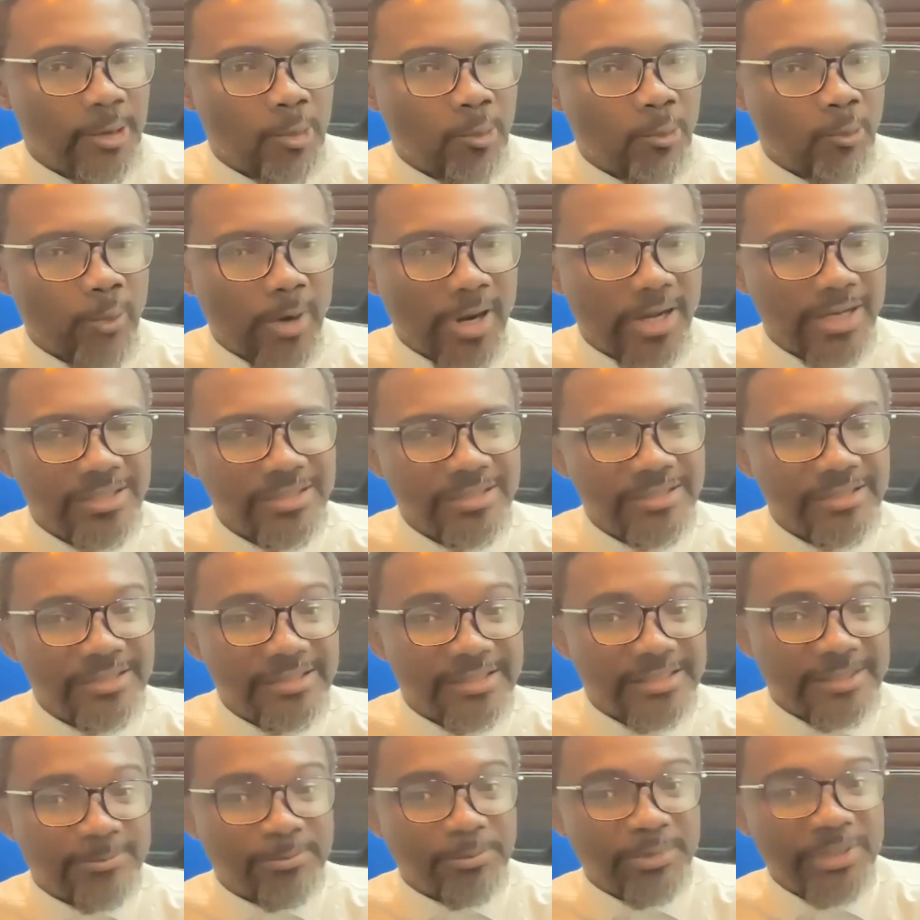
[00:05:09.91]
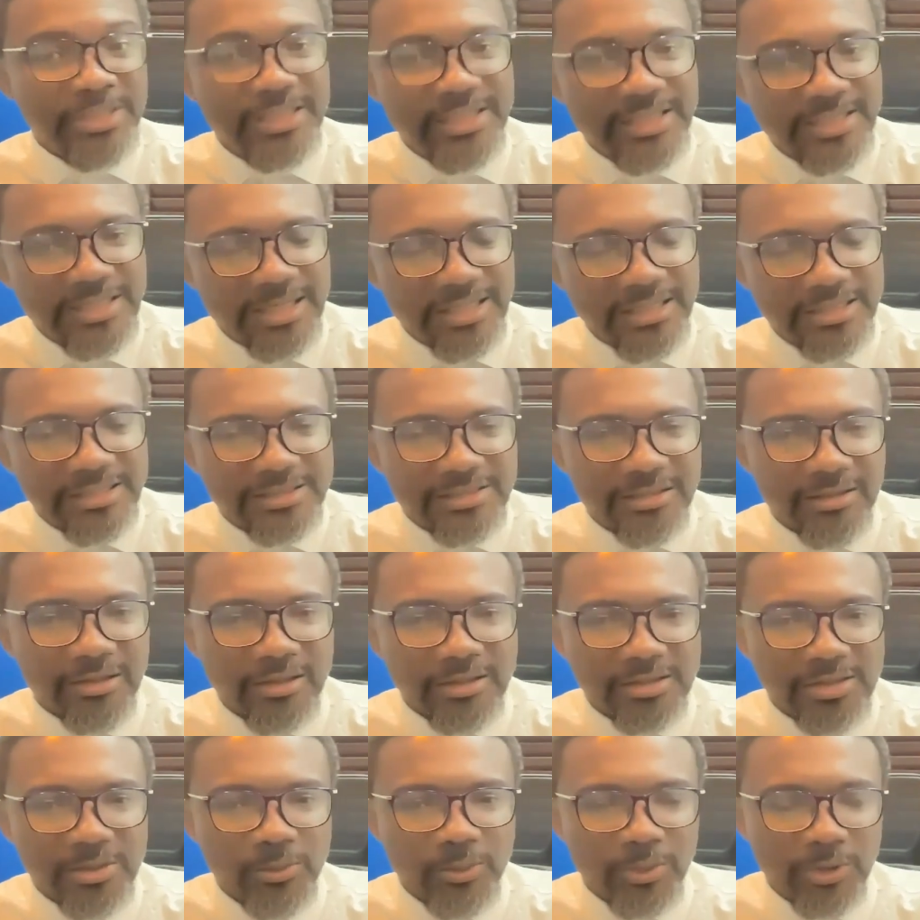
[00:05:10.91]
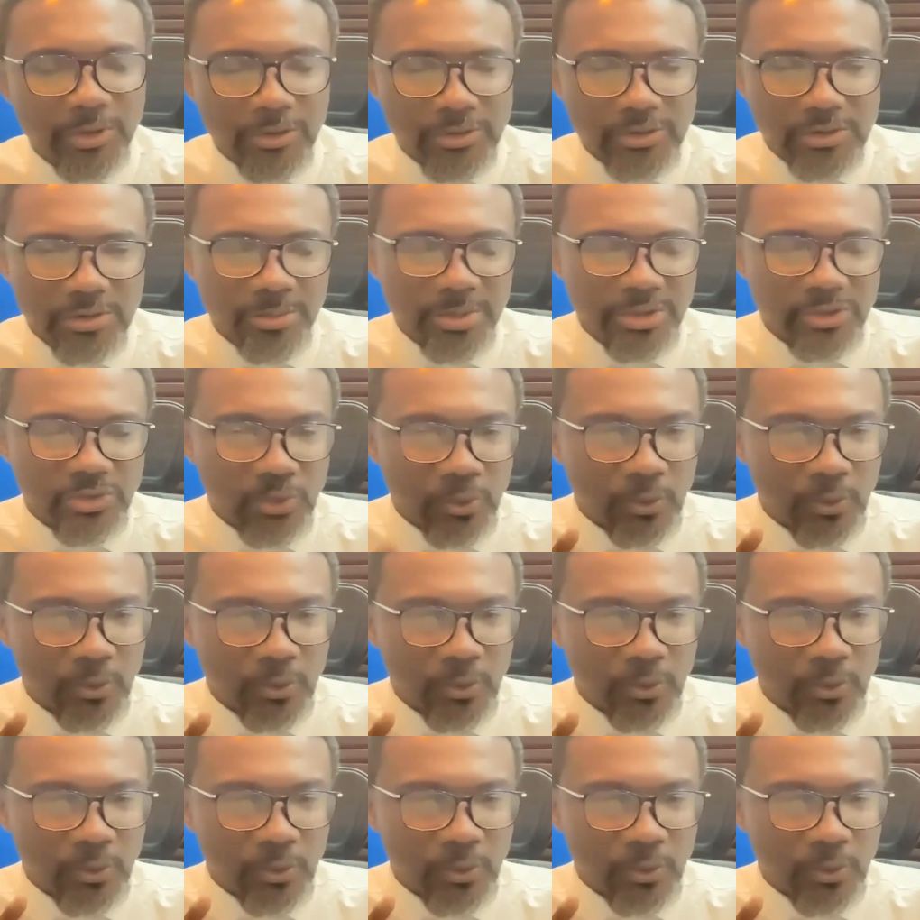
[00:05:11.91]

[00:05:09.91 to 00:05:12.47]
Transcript: when speaking and interacting with customers.